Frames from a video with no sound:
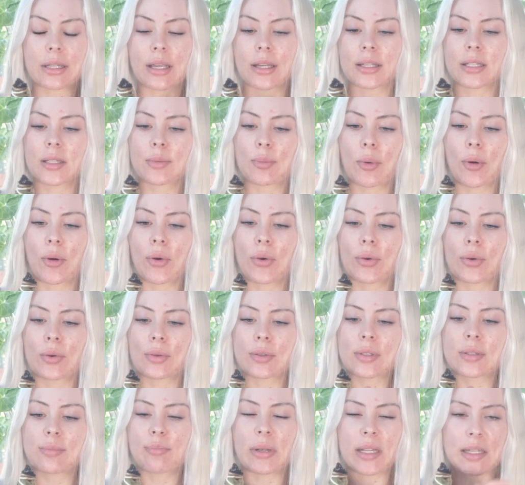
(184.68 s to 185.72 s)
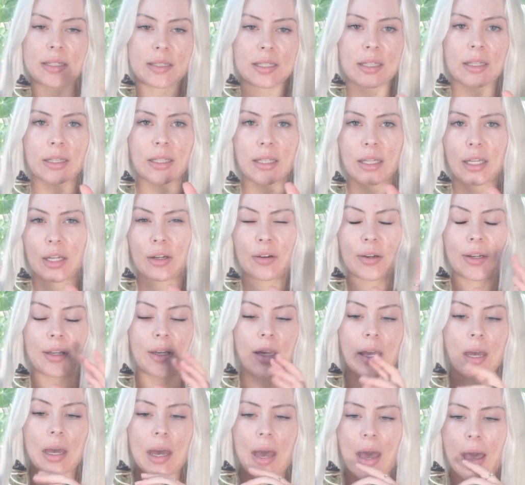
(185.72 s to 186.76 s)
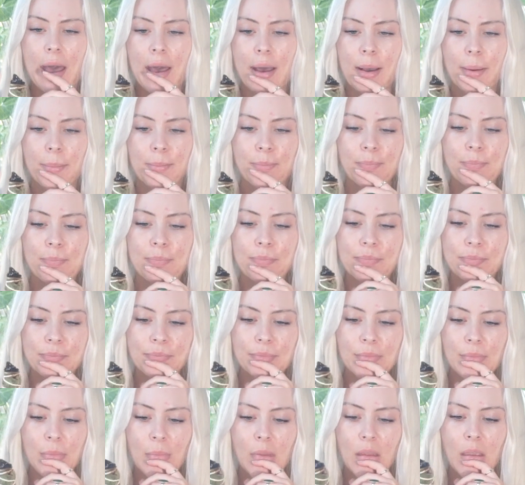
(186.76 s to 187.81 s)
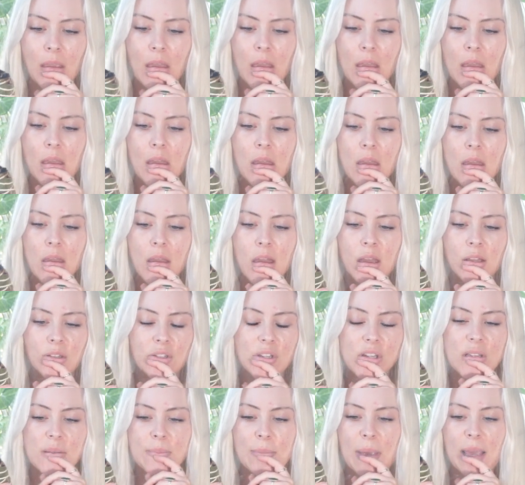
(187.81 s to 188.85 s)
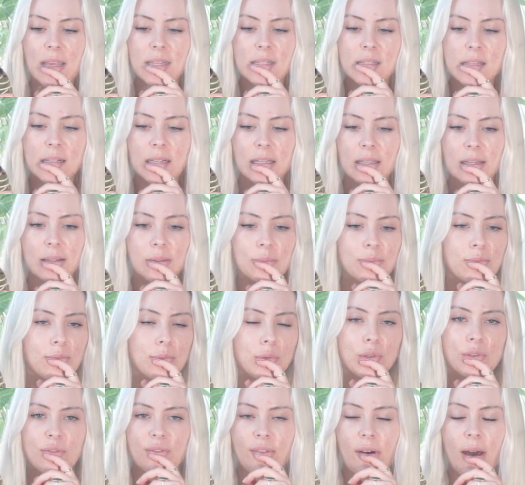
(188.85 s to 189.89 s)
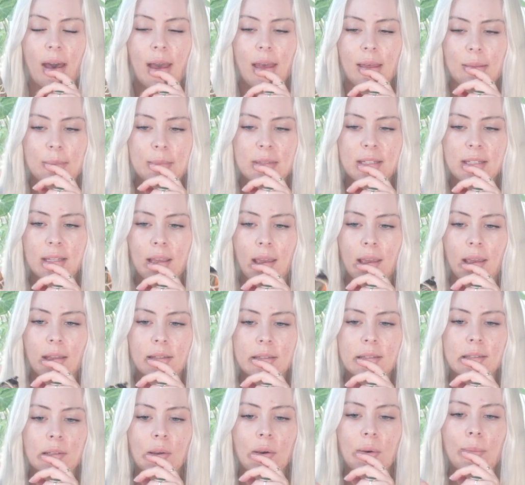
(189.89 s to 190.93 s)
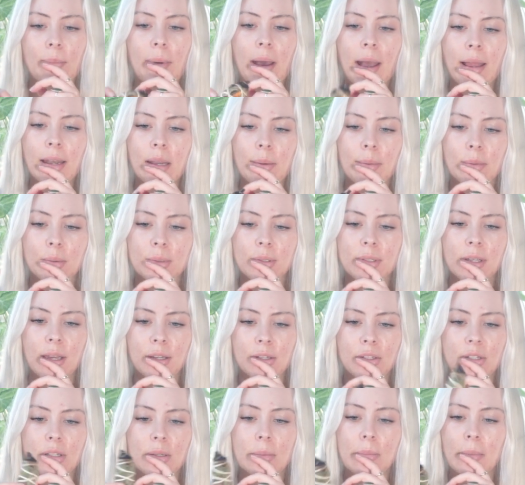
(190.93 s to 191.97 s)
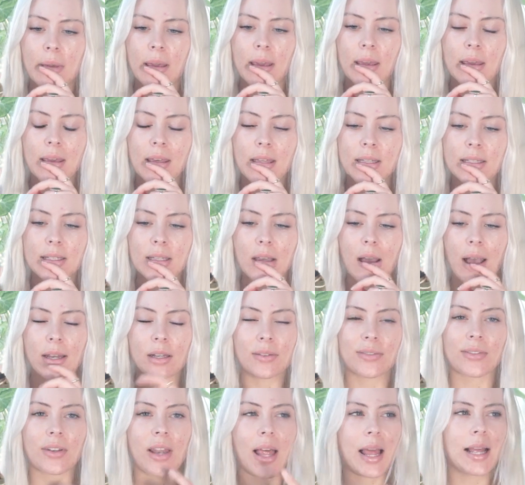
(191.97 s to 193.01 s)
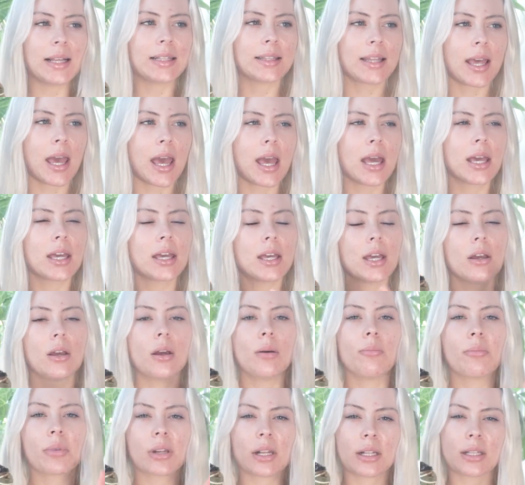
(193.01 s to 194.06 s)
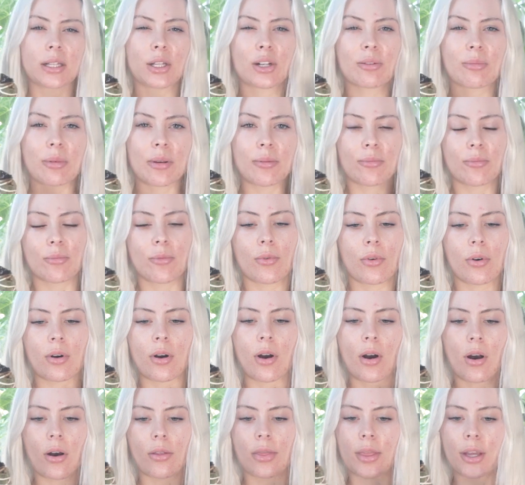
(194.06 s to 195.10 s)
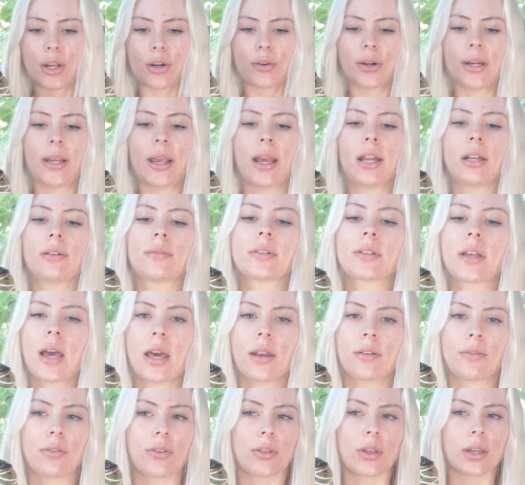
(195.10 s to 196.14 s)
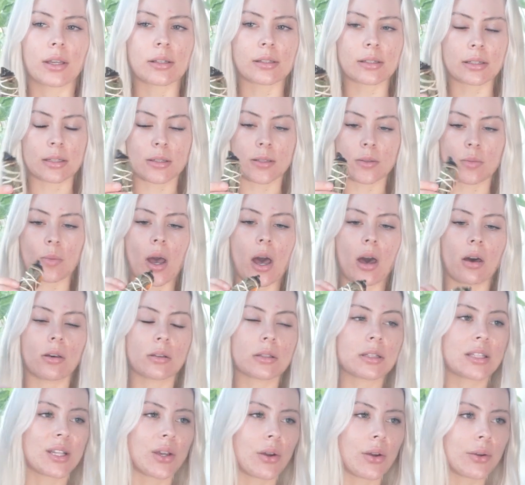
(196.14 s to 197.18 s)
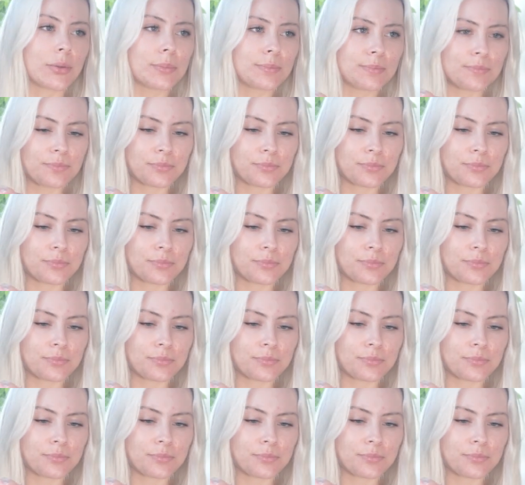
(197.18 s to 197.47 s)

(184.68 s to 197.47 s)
I suppose, blessing the area, just basically good vibes. And so pineapple sage to me is kind of like that, but a little bit more on the creative side of things as well. So